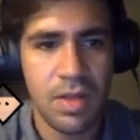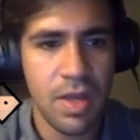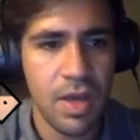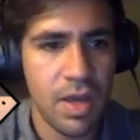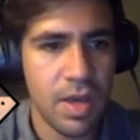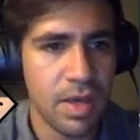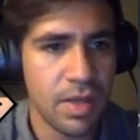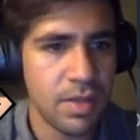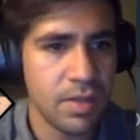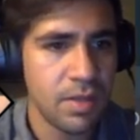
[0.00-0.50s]

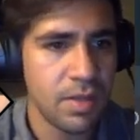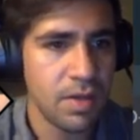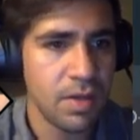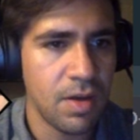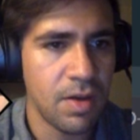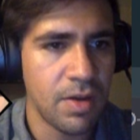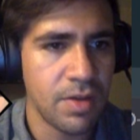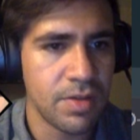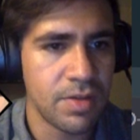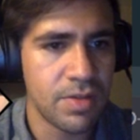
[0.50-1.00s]
Yeah.
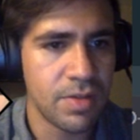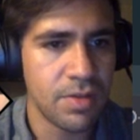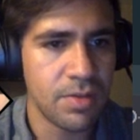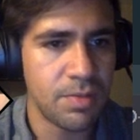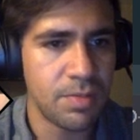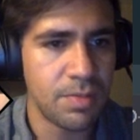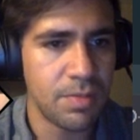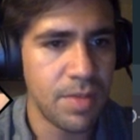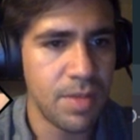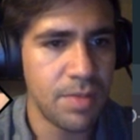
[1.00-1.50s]
All right.
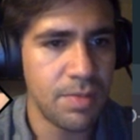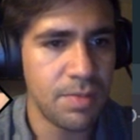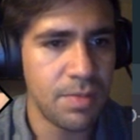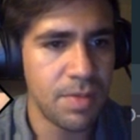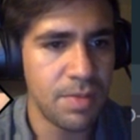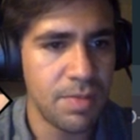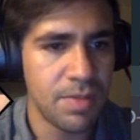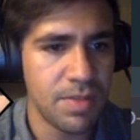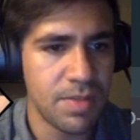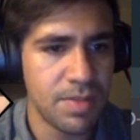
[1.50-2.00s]
So
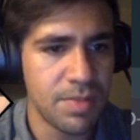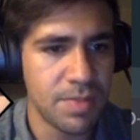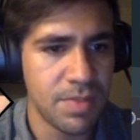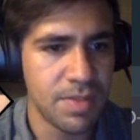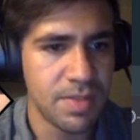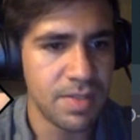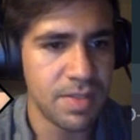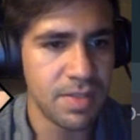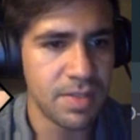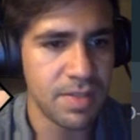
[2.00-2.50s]
maybe it's my
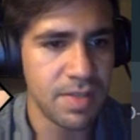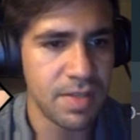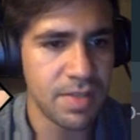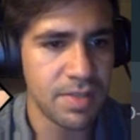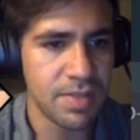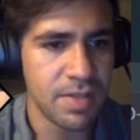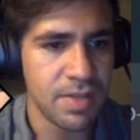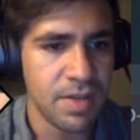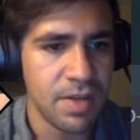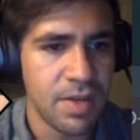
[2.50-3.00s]

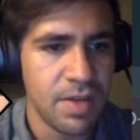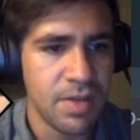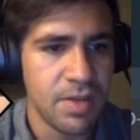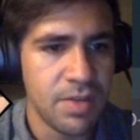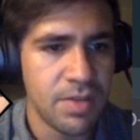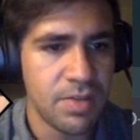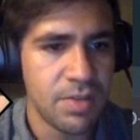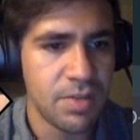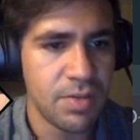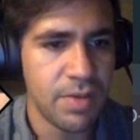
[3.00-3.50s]
CSS.
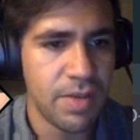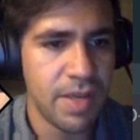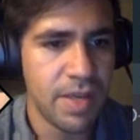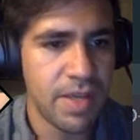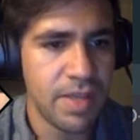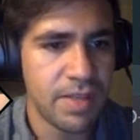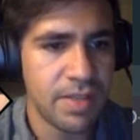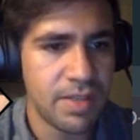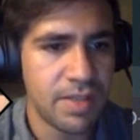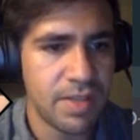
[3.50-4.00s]
So
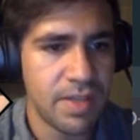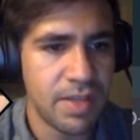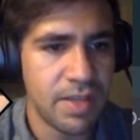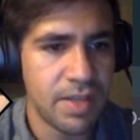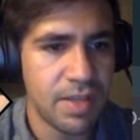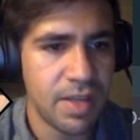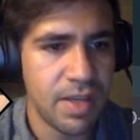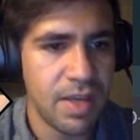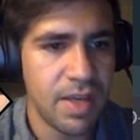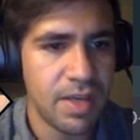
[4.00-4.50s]
and
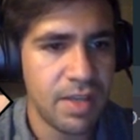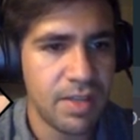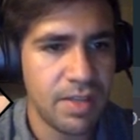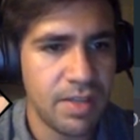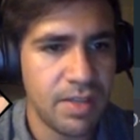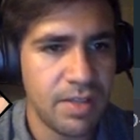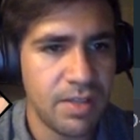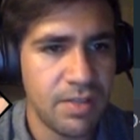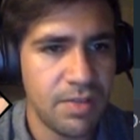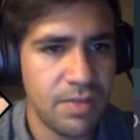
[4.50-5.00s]
data
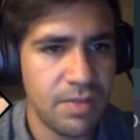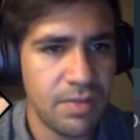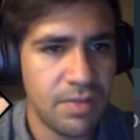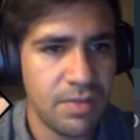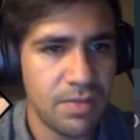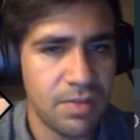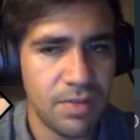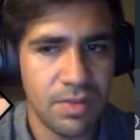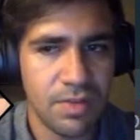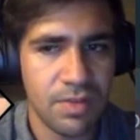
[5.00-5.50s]
active,
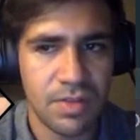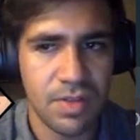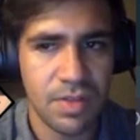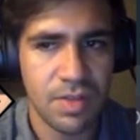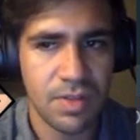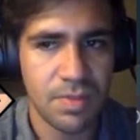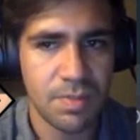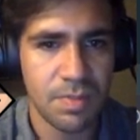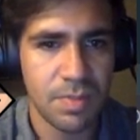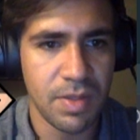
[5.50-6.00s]

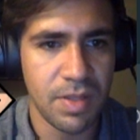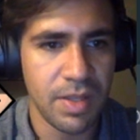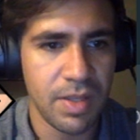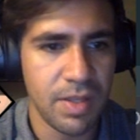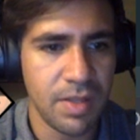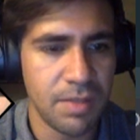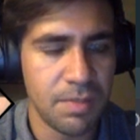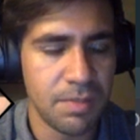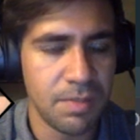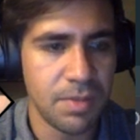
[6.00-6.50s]

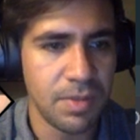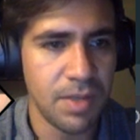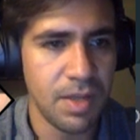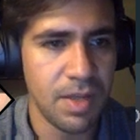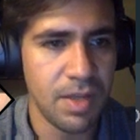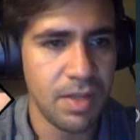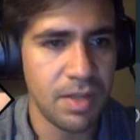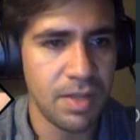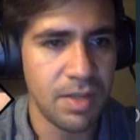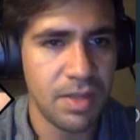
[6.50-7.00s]
display
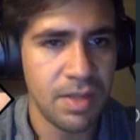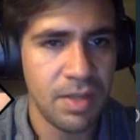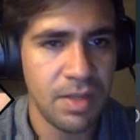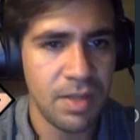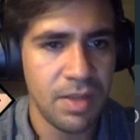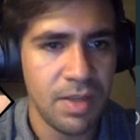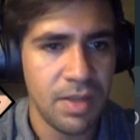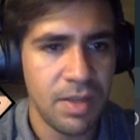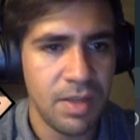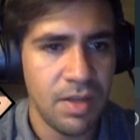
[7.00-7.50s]
block.
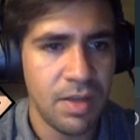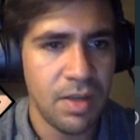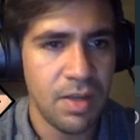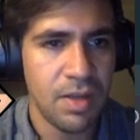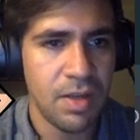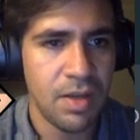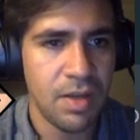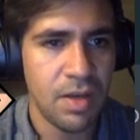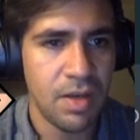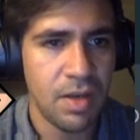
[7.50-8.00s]

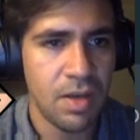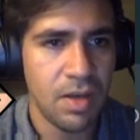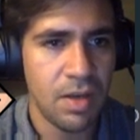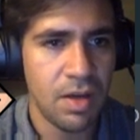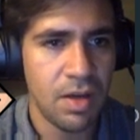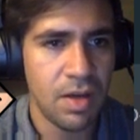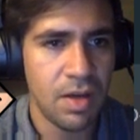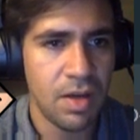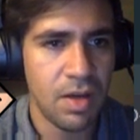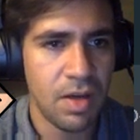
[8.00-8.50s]

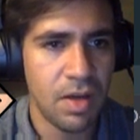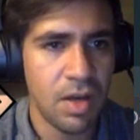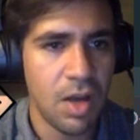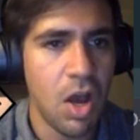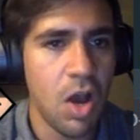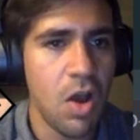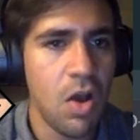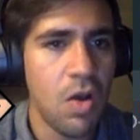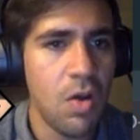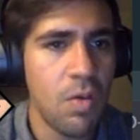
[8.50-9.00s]

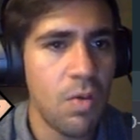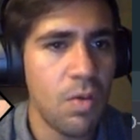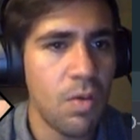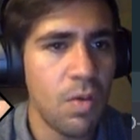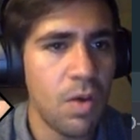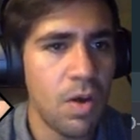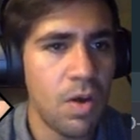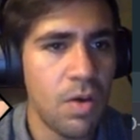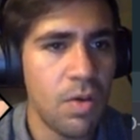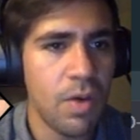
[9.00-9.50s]

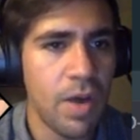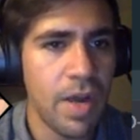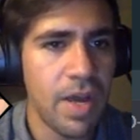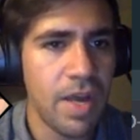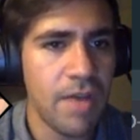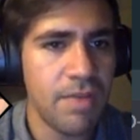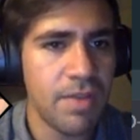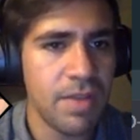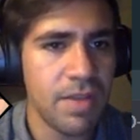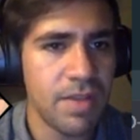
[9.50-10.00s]
I
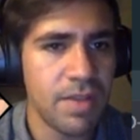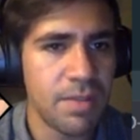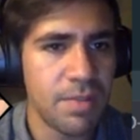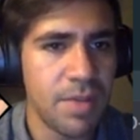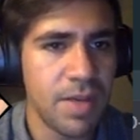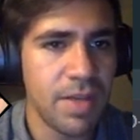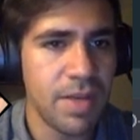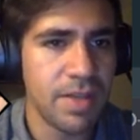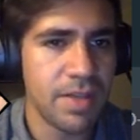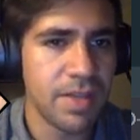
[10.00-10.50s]
have it on the
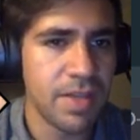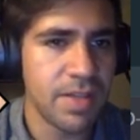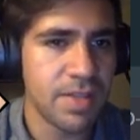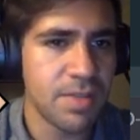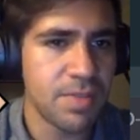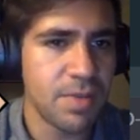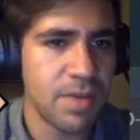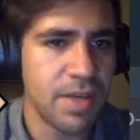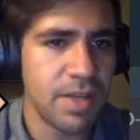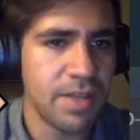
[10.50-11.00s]
button.
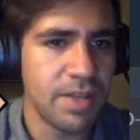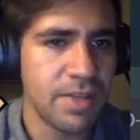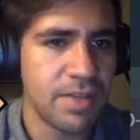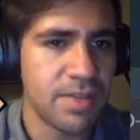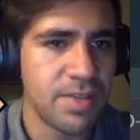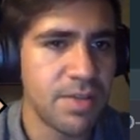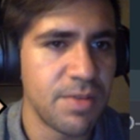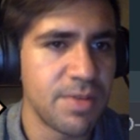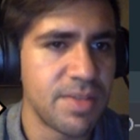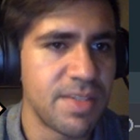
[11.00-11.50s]
That's why.
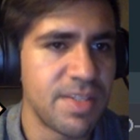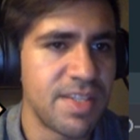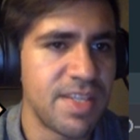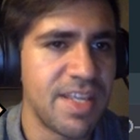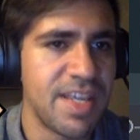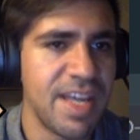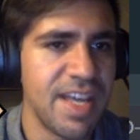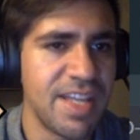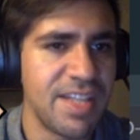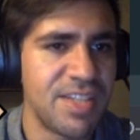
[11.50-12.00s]
So it's the
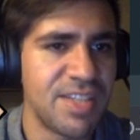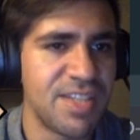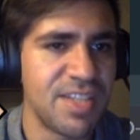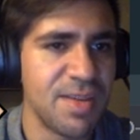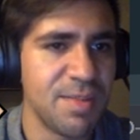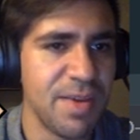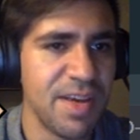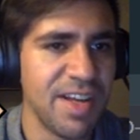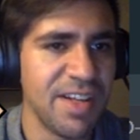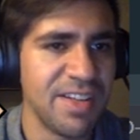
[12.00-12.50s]

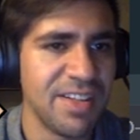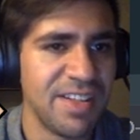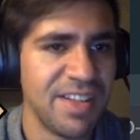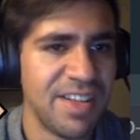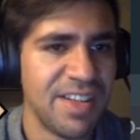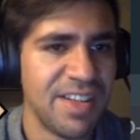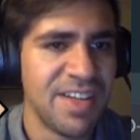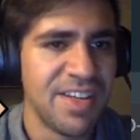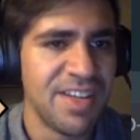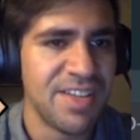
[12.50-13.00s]
HTML.
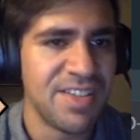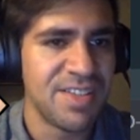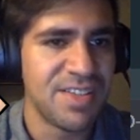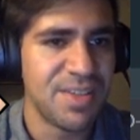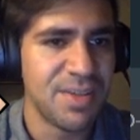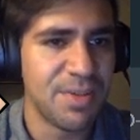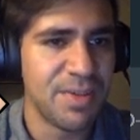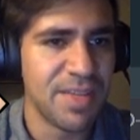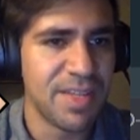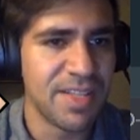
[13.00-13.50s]

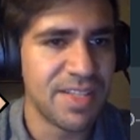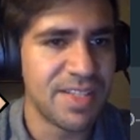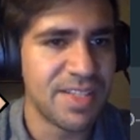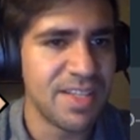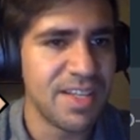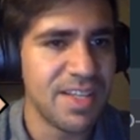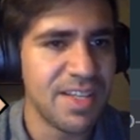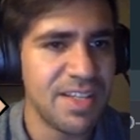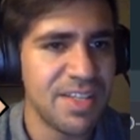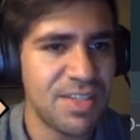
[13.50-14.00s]
So when it's
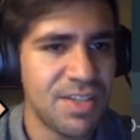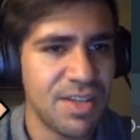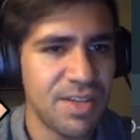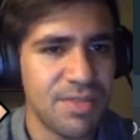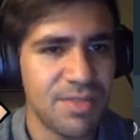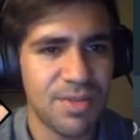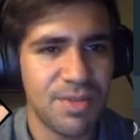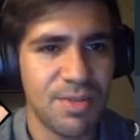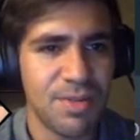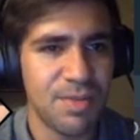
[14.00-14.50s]
not the
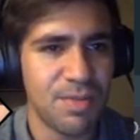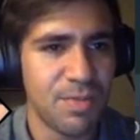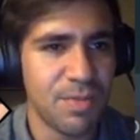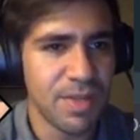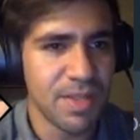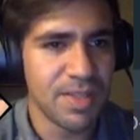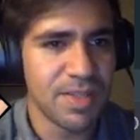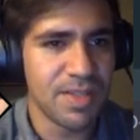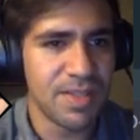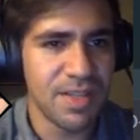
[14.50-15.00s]
JavaScript,
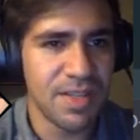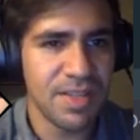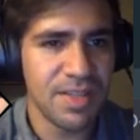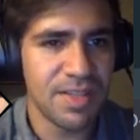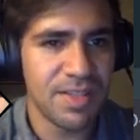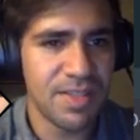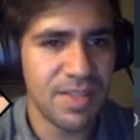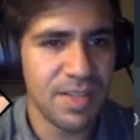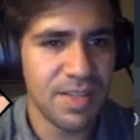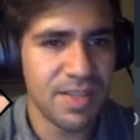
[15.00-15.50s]
when it's not the
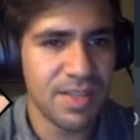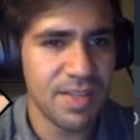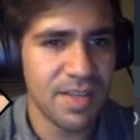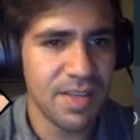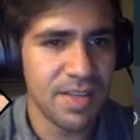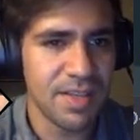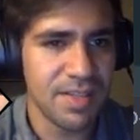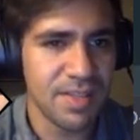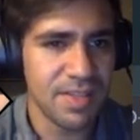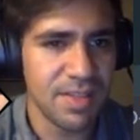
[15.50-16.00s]

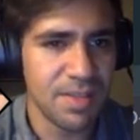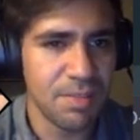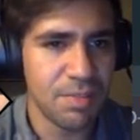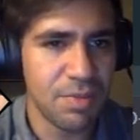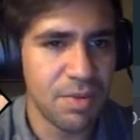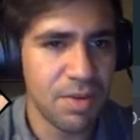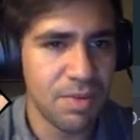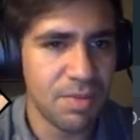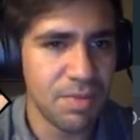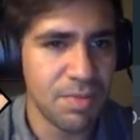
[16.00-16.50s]
CSS, the
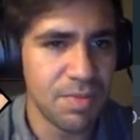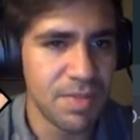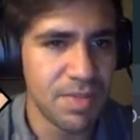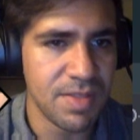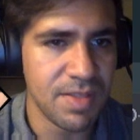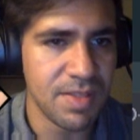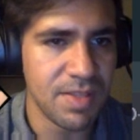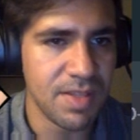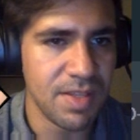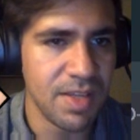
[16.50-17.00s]
problem
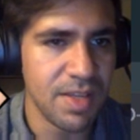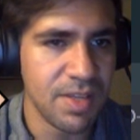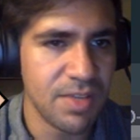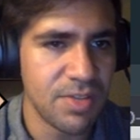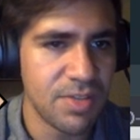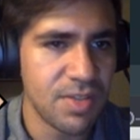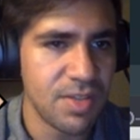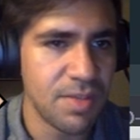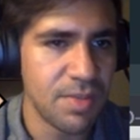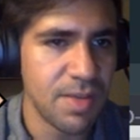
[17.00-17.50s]
is in the
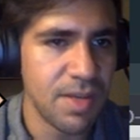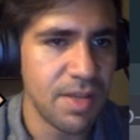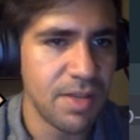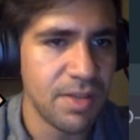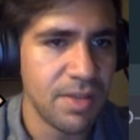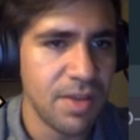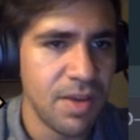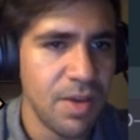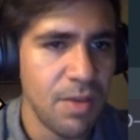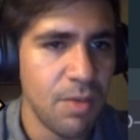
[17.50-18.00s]
HTML.
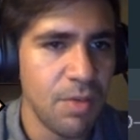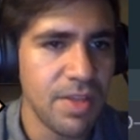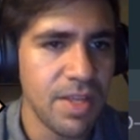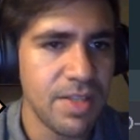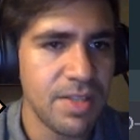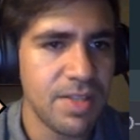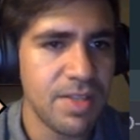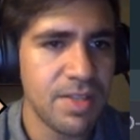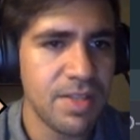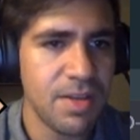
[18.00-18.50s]
Well,
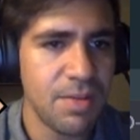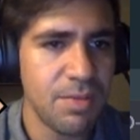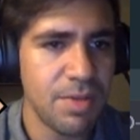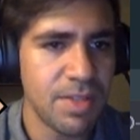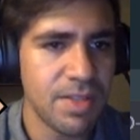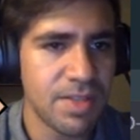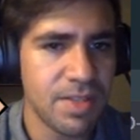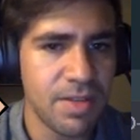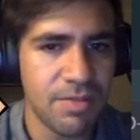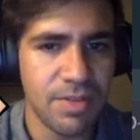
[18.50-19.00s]
that's good that we
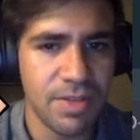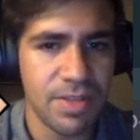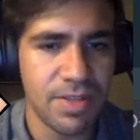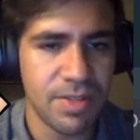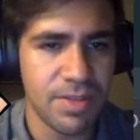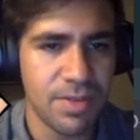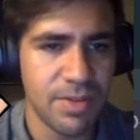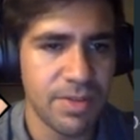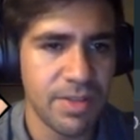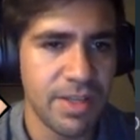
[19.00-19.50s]
discovered
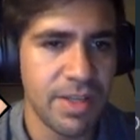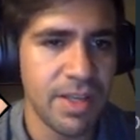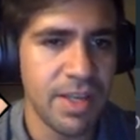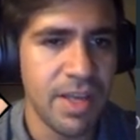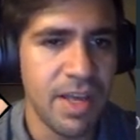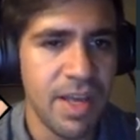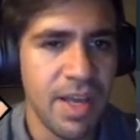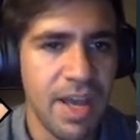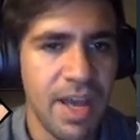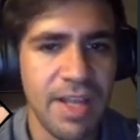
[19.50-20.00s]
this early.
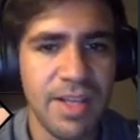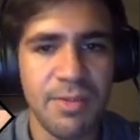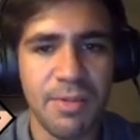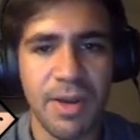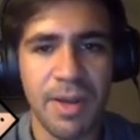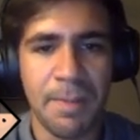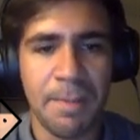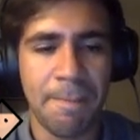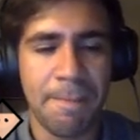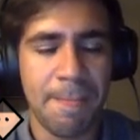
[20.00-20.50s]

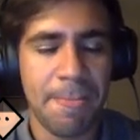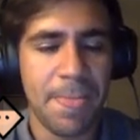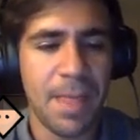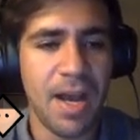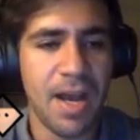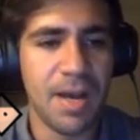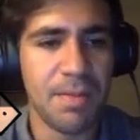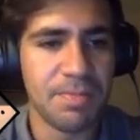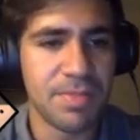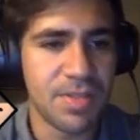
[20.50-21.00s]
Anyway,
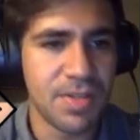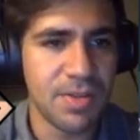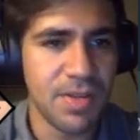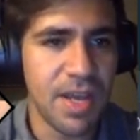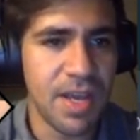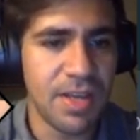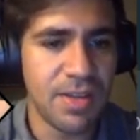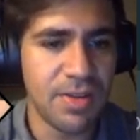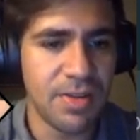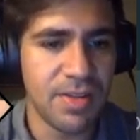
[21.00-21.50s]
so
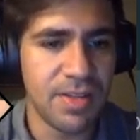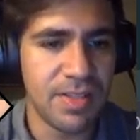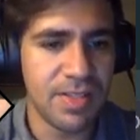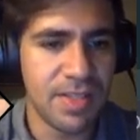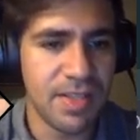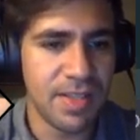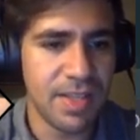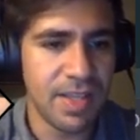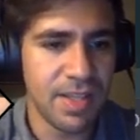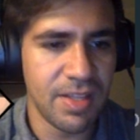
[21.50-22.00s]
yeah, you're going to
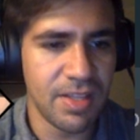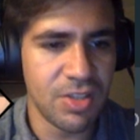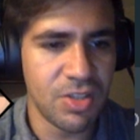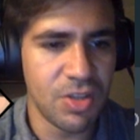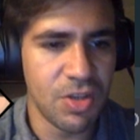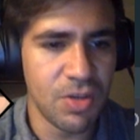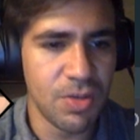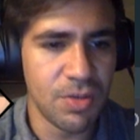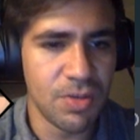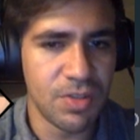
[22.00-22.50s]
see that it
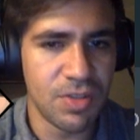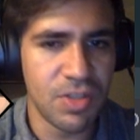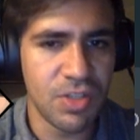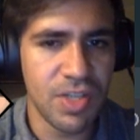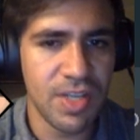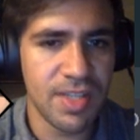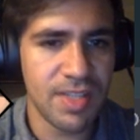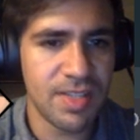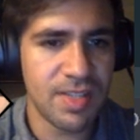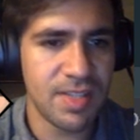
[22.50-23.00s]
shows
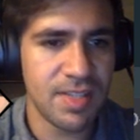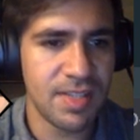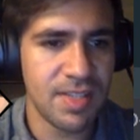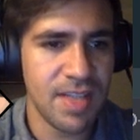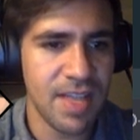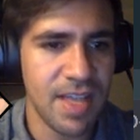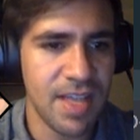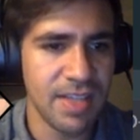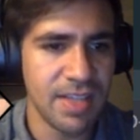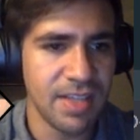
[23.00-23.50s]
just
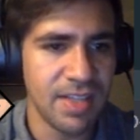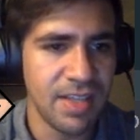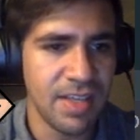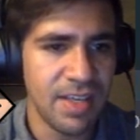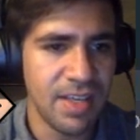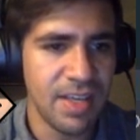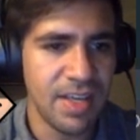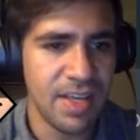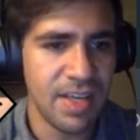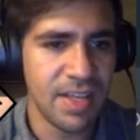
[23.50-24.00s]
send.
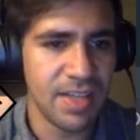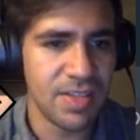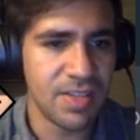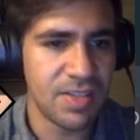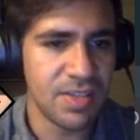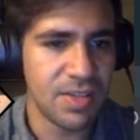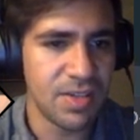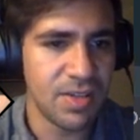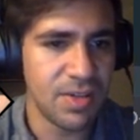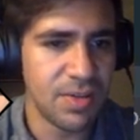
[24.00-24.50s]
And
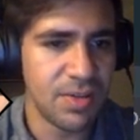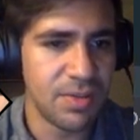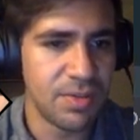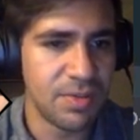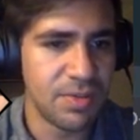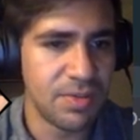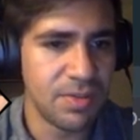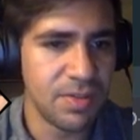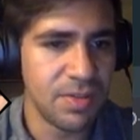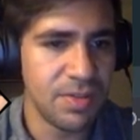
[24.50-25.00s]
so,
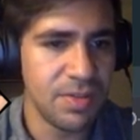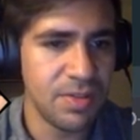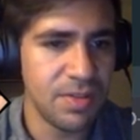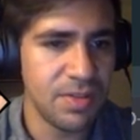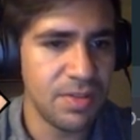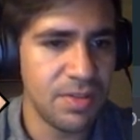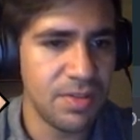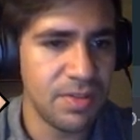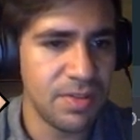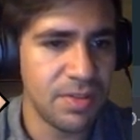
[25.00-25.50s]

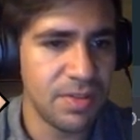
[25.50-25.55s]
no.